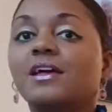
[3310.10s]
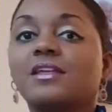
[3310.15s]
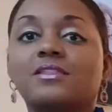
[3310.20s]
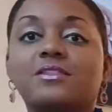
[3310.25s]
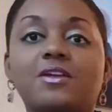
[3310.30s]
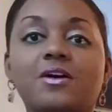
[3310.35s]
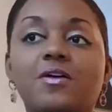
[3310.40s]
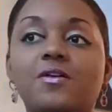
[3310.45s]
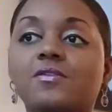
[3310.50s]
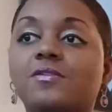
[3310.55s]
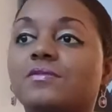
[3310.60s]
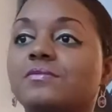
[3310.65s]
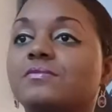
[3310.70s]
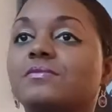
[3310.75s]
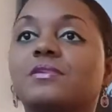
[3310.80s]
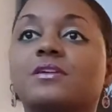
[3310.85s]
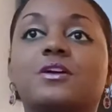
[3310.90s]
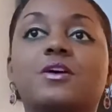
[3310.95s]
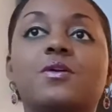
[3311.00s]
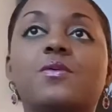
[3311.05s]

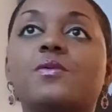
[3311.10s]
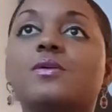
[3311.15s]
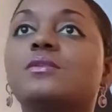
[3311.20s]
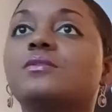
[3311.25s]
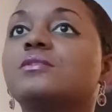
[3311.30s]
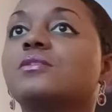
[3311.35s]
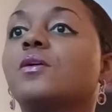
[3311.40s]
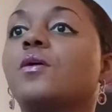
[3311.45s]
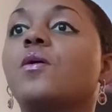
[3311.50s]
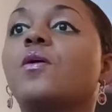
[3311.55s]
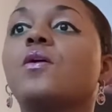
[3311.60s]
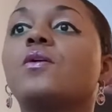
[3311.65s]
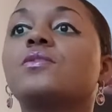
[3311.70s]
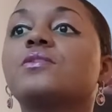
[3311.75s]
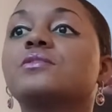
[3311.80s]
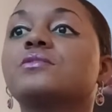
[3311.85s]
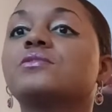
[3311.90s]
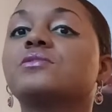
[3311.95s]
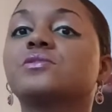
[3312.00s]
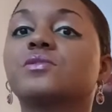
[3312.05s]
Don't go into all
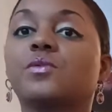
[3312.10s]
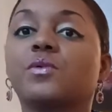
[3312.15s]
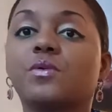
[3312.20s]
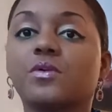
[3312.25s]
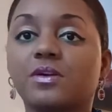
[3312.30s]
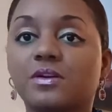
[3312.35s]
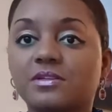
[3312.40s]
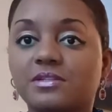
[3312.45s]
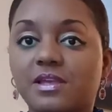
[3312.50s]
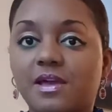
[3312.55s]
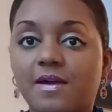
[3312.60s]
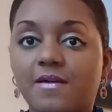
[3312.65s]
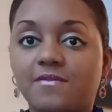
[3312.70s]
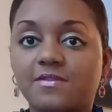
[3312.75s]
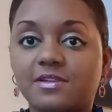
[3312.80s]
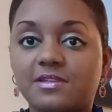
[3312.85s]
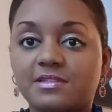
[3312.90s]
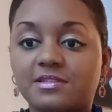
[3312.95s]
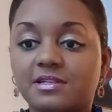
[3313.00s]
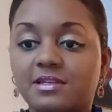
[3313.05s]
these stories
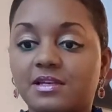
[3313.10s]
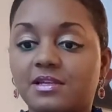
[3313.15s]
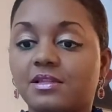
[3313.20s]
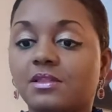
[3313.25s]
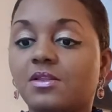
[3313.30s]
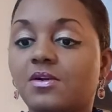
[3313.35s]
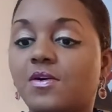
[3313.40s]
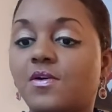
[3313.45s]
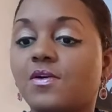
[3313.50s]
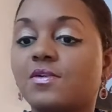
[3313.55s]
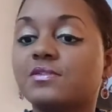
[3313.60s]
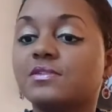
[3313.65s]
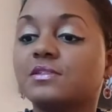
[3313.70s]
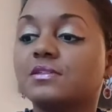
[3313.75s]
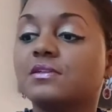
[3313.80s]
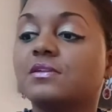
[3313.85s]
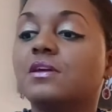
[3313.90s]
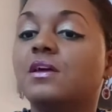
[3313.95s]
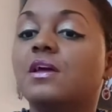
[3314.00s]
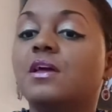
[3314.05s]
having us get lost.
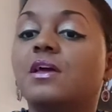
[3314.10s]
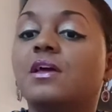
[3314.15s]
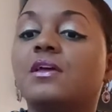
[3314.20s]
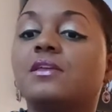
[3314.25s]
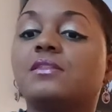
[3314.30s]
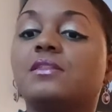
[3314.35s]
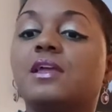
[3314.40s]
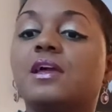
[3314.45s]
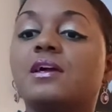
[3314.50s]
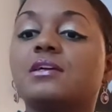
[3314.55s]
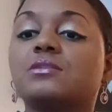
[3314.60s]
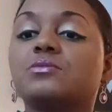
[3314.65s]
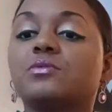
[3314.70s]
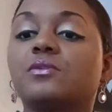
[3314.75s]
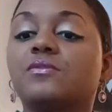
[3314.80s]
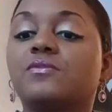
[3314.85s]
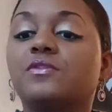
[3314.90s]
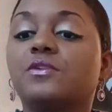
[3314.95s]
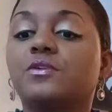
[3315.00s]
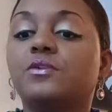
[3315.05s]
Next
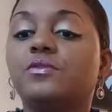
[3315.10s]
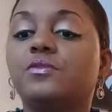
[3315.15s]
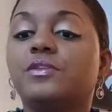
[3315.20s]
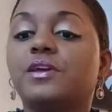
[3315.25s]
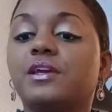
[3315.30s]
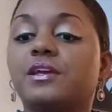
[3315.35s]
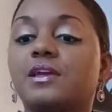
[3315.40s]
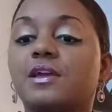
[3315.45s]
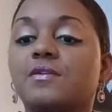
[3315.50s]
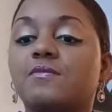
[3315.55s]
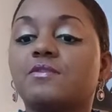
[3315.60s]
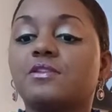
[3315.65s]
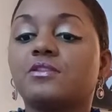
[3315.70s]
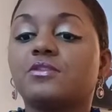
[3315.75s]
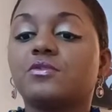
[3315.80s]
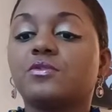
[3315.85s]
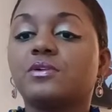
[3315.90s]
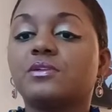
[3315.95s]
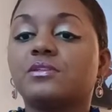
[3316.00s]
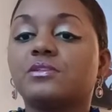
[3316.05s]
review, they gave it
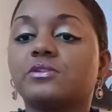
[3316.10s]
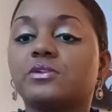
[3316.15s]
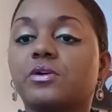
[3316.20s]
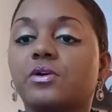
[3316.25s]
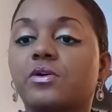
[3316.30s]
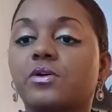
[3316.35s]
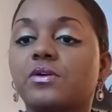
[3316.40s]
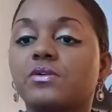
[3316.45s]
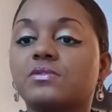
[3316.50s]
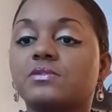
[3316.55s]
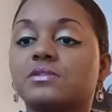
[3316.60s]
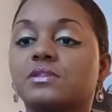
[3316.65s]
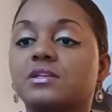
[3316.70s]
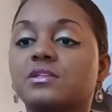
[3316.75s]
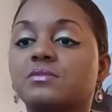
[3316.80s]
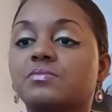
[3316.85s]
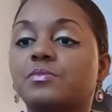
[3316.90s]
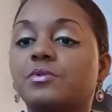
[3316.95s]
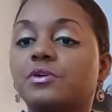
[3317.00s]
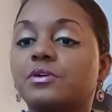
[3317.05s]
3 stars.
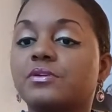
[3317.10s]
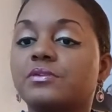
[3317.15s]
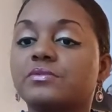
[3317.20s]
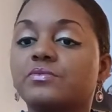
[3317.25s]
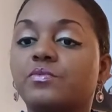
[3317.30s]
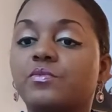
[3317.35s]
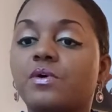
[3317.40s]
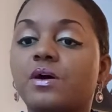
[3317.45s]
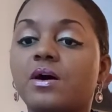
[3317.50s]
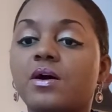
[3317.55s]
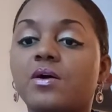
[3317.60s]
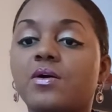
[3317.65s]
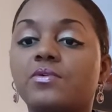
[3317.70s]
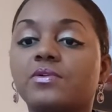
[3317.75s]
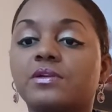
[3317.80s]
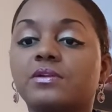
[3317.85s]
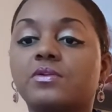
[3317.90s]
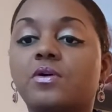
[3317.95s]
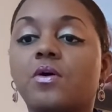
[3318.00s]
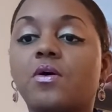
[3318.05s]
This book is wild.
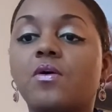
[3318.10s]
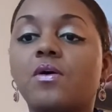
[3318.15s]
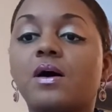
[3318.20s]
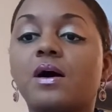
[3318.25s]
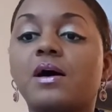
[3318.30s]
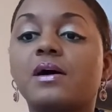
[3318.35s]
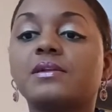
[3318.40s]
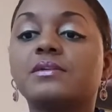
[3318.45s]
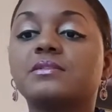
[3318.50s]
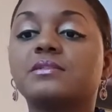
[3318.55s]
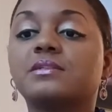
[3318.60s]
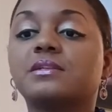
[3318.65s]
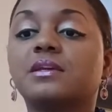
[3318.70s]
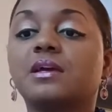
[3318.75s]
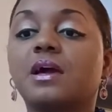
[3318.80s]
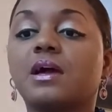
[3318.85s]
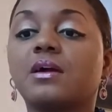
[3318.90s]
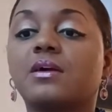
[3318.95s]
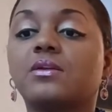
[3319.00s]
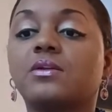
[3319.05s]
In all honesty,
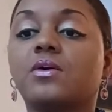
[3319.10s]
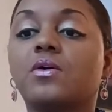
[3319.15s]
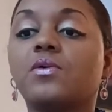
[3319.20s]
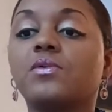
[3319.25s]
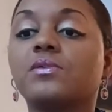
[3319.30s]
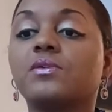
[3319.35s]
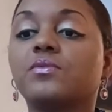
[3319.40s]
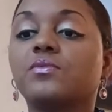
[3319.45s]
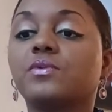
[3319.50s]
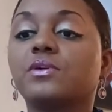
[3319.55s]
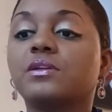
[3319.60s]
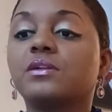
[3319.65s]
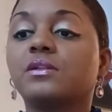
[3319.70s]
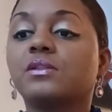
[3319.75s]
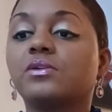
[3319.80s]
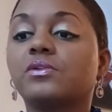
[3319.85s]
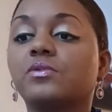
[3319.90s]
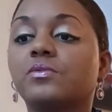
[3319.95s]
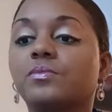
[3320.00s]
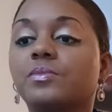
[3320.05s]
I could only read a
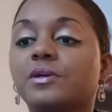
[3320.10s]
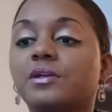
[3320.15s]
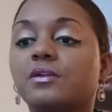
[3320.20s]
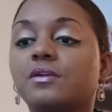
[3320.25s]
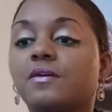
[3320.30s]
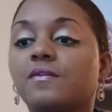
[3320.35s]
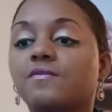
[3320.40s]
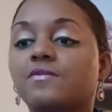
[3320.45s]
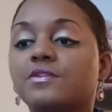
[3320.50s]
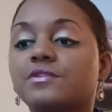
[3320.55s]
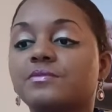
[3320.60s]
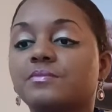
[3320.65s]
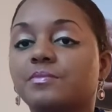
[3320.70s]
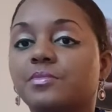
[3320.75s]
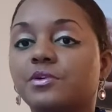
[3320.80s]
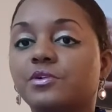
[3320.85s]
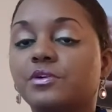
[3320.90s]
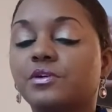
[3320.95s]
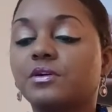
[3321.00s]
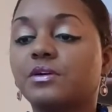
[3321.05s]
little bit of this
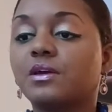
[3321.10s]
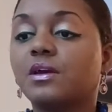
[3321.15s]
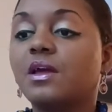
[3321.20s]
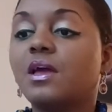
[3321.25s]
book.